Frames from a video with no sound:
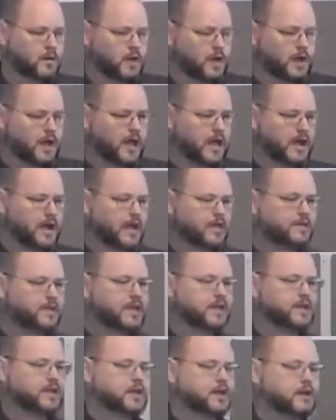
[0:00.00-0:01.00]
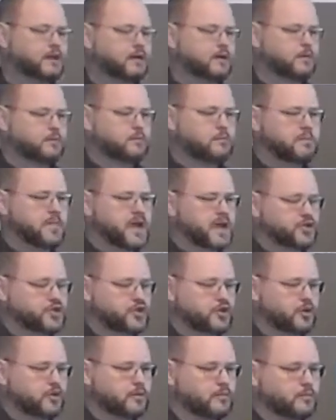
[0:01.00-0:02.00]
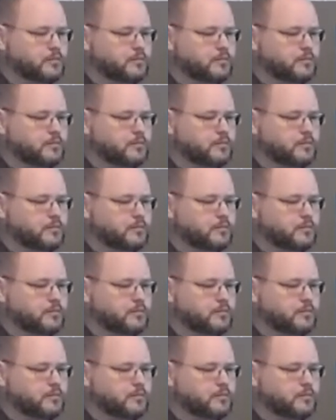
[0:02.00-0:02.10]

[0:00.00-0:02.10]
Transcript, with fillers: And I, and I think in measure,